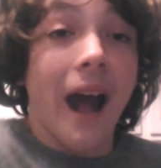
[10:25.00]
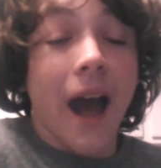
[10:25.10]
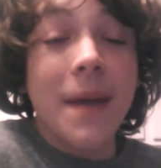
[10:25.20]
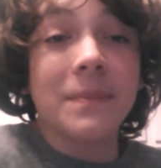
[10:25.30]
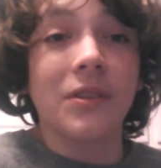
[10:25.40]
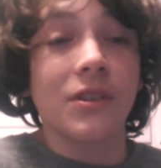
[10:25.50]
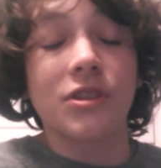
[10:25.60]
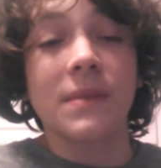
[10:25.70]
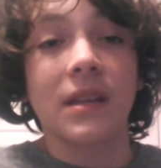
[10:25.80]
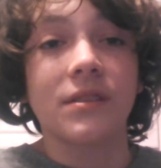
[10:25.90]
I'm literally
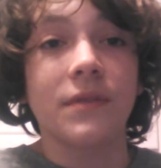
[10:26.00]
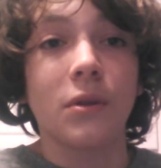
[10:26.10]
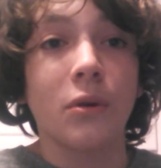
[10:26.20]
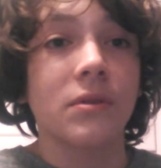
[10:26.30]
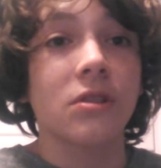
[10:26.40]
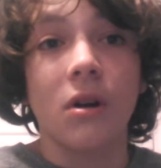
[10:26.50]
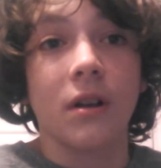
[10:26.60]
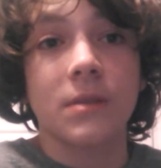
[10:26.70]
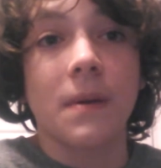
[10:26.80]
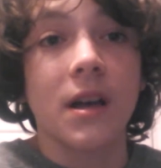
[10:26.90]
just making this video go as
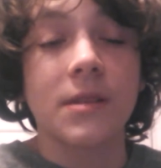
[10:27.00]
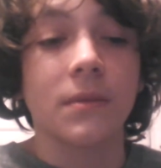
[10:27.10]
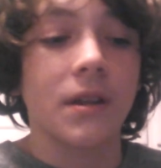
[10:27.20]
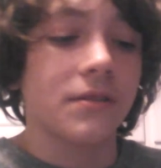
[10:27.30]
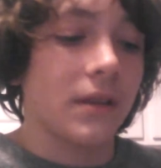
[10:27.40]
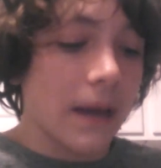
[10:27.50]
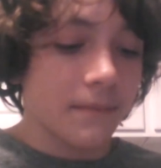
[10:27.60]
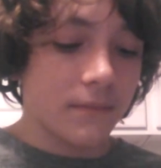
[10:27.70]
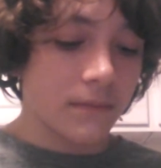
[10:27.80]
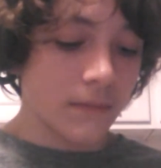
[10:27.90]
long as possible, honestly.
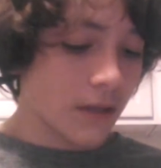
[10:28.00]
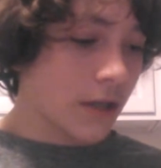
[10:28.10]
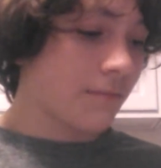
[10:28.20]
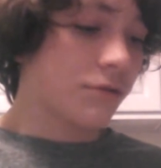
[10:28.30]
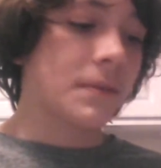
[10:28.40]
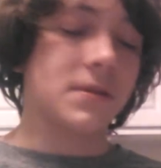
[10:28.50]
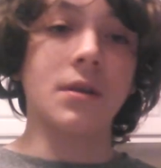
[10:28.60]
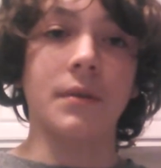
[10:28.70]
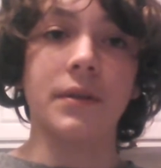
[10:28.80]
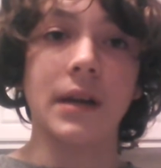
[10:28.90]
My script is
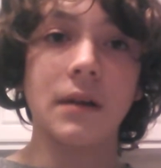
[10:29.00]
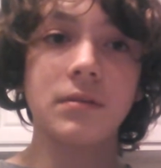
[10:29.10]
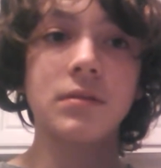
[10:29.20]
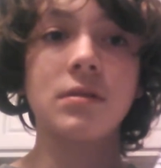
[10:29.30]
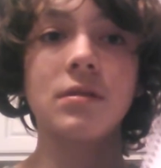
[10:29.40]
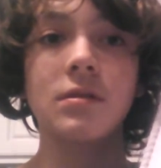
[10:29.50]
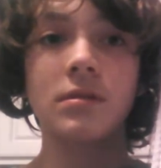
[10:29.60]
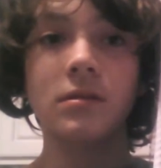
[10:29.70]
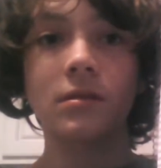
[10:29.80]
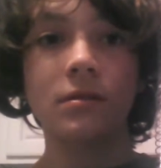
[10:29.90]
done with now.
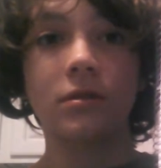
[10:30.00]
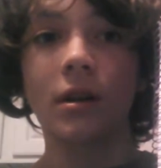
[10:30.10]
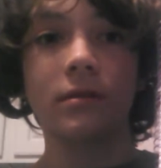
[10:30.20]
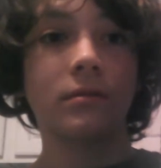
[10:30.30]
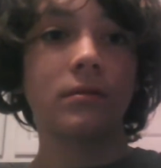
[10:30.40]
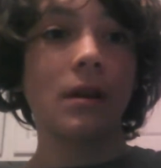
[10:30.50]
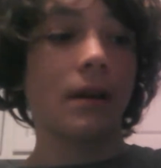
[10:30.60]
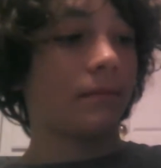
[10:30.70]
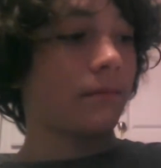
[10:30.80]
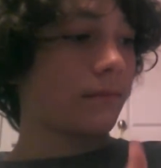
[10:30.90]
Done.
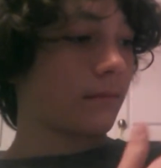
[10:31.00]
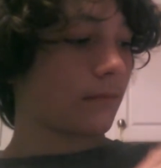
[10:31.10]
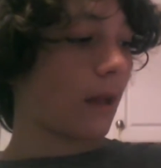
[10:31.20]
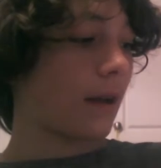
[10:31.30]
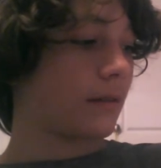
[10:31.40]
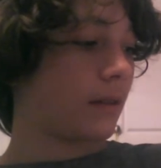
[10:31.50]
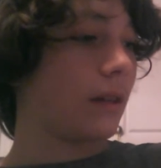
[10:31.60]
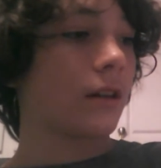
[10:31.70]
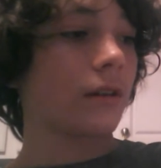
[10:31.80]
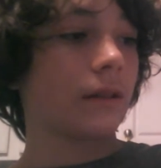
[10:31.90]
I got to
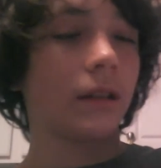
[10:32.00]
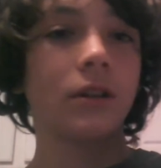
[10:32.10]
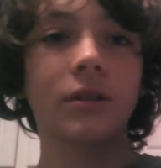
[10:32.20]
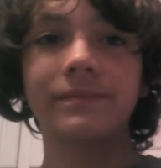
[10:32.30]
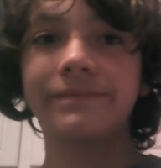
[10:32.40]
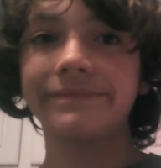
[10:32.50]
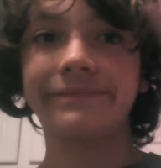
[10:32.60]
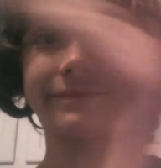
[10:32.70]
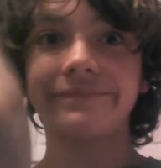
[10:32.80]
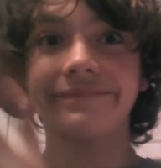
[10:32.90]
here.
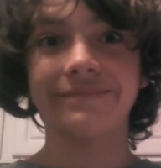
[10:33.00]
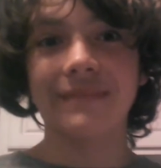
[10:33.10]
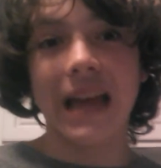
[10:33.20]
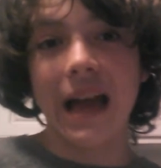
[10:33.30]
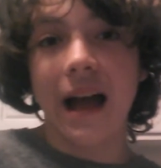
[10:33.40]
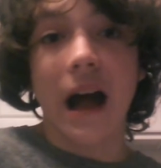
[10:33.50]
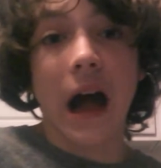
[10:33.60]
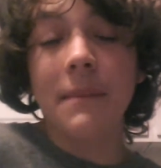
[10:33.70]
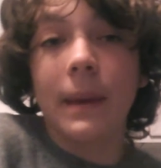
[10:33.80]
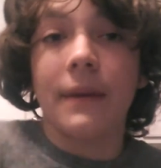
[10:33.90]

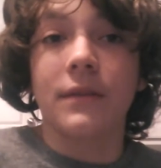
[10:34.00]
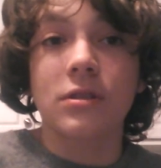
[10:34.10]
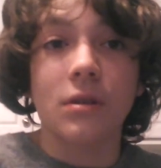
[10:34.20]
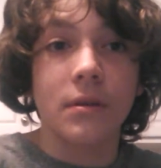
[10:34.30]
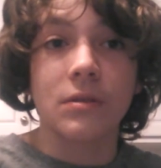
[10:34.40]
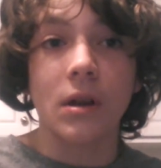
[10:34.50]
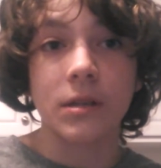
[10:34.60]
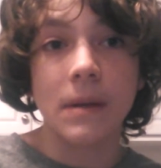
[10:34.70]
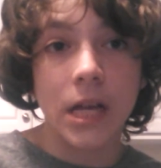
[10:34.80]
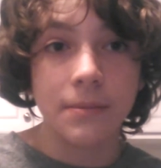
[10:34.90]
I'm making this go as long
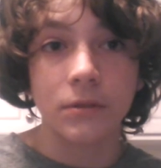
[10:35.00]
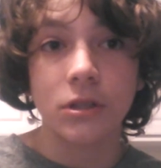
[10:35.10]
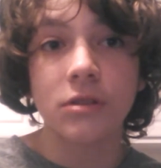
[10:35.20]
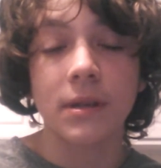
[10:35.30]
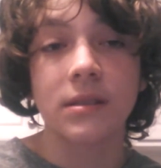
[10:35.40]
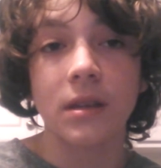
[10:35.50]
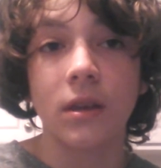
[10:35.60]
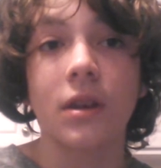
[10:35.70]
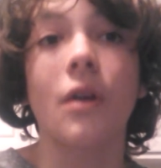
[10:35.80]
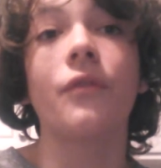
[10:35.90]
as possible, just so I can tell
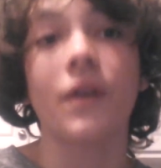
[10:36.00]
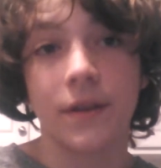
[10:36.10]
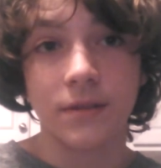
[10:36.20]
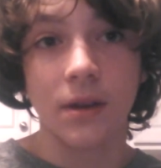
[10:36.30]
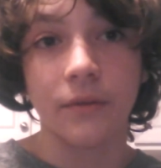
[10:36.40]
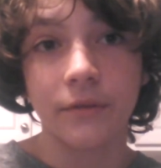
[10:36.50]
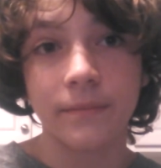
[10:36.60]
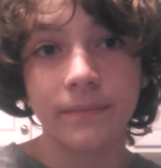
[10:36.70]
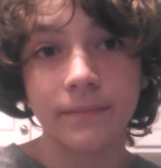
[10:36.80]
you to go fuck yourself.